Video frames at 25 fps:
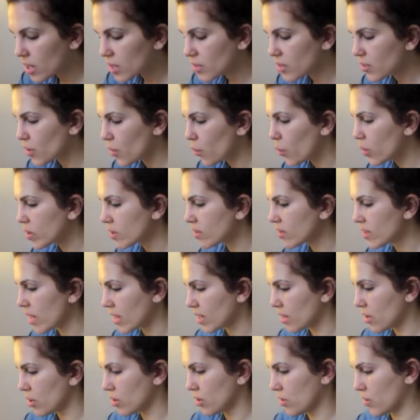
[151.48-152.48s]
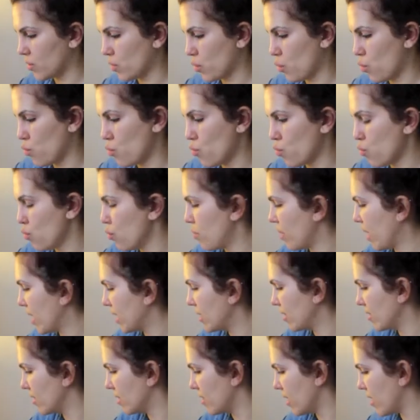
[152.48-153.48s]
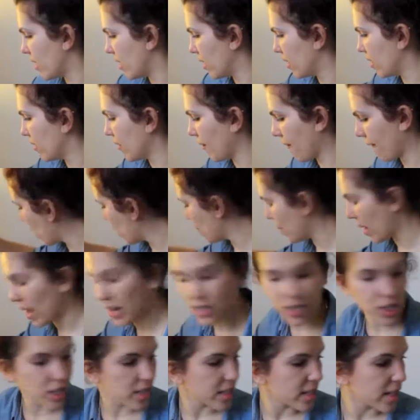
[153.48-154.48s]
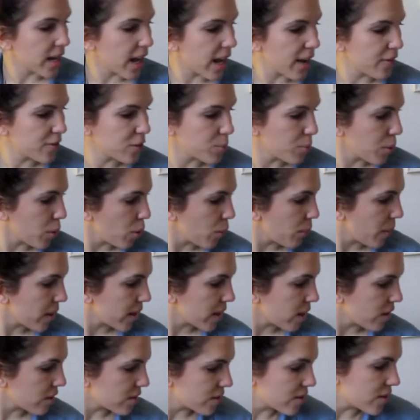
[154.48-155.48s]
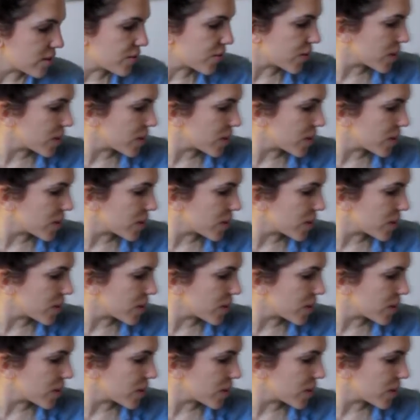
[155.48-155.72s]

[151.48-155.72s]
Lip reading: So once that's all blended in, I'm actually going to have to put on my glasses